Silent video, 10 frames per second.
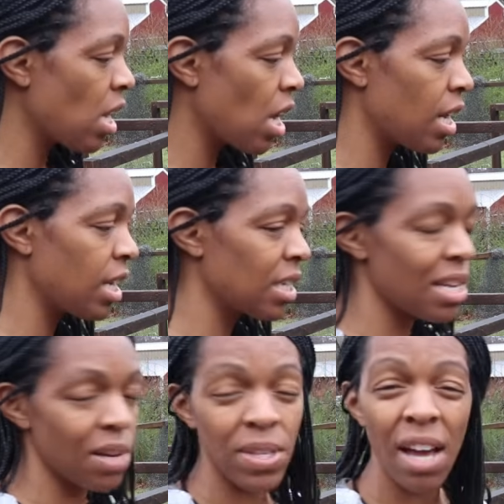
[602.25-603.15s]
garden because
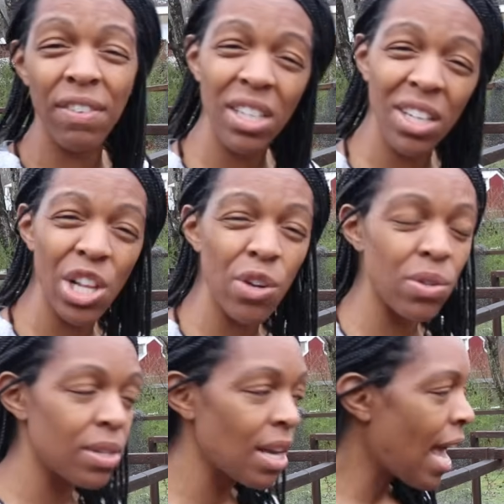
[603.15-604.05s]
it was having to
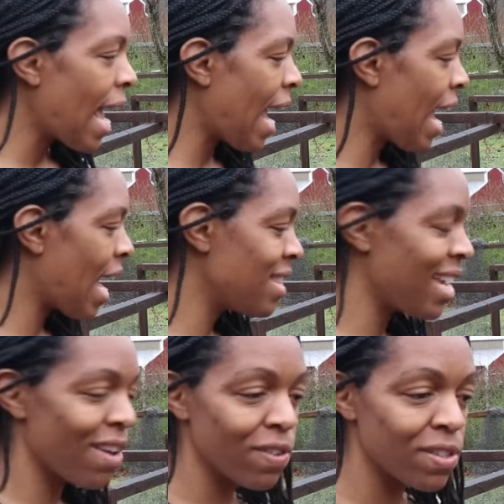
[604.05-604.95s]
close, and they
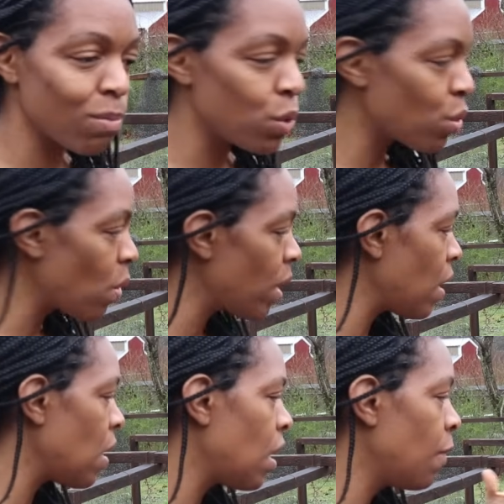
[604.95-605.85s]
gave us some
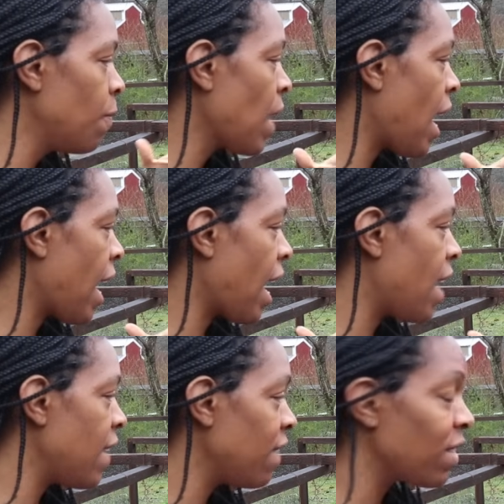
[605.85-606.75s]
soil,
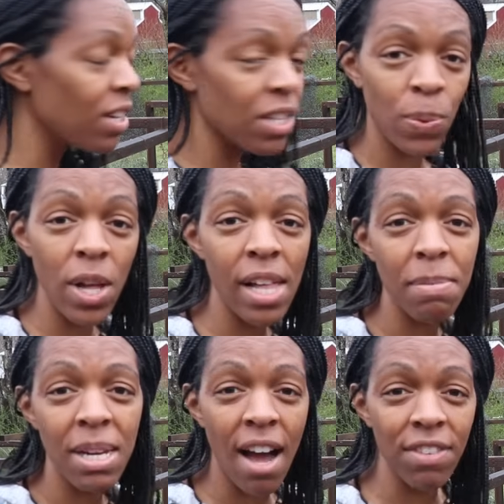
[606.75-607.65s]
and they've done us well. I
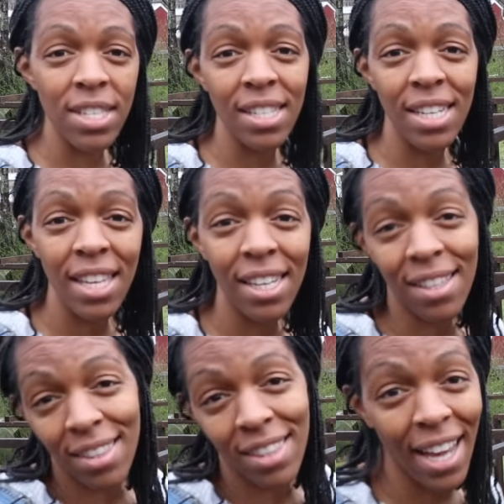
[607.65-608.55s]
mean, obviously they
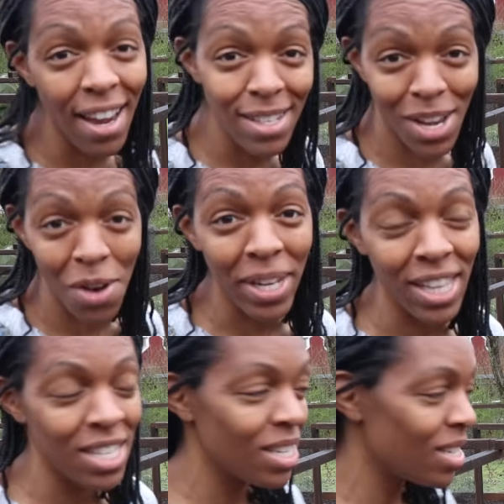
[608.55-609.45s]
got us going.
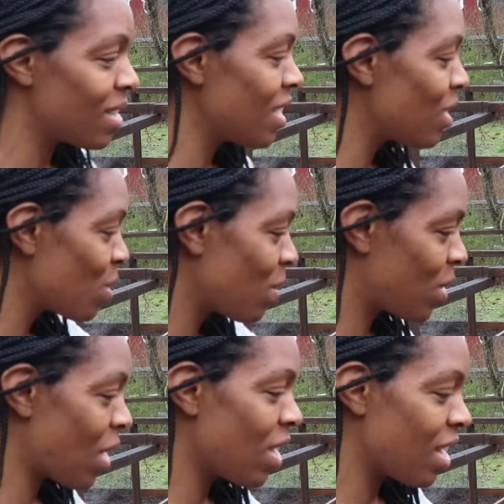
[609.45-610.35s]
This is what
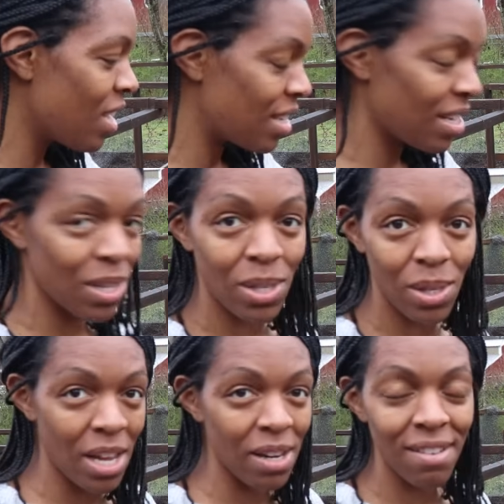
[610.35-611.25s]
started us,
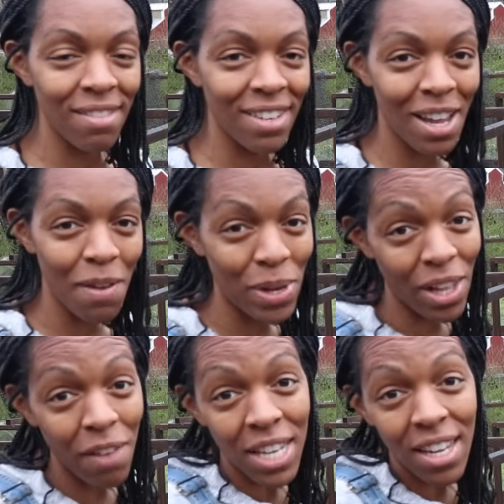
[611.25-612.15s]
and we
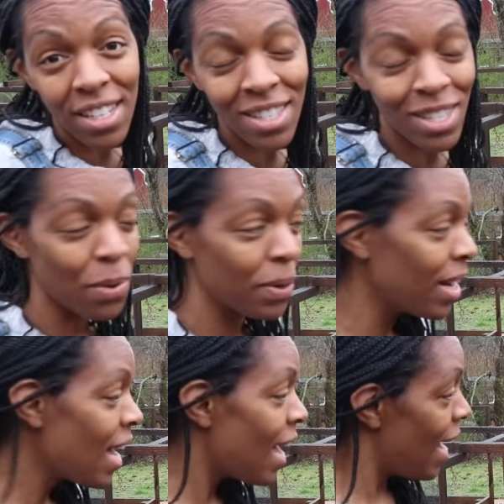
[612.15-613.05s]
loved it. And so
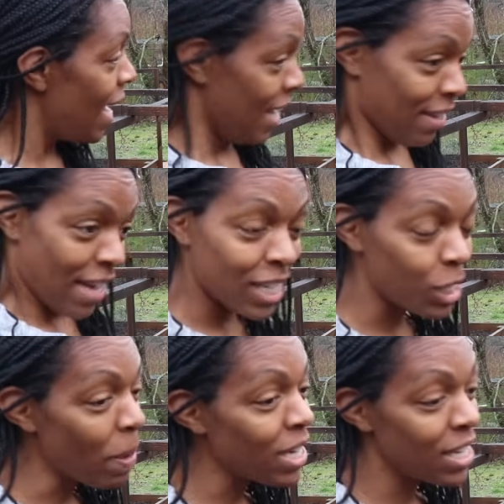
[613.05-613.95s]
we're
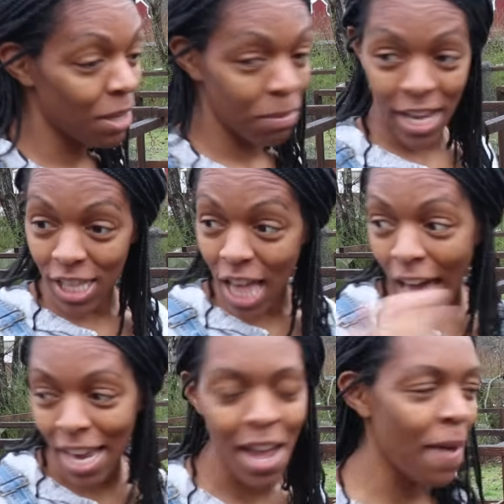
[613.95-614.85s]
expanding by a
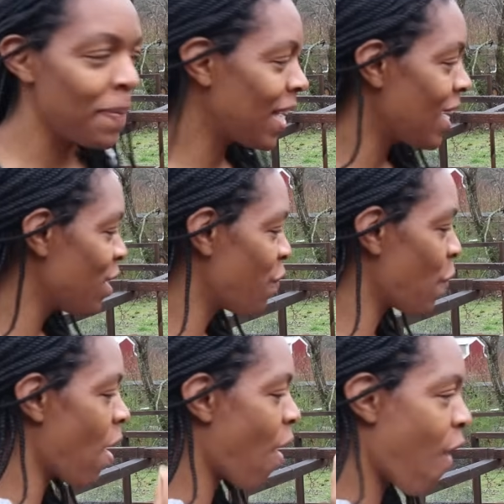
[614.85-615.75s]
lot because of
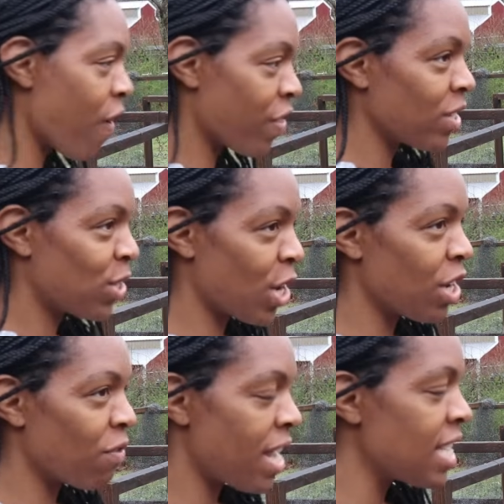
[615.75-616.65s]
all that
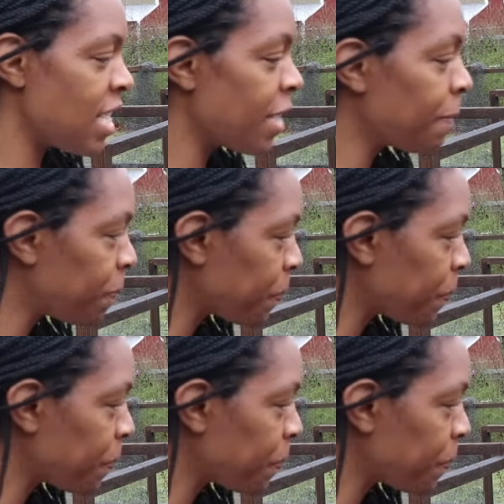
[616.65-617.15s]
started right here.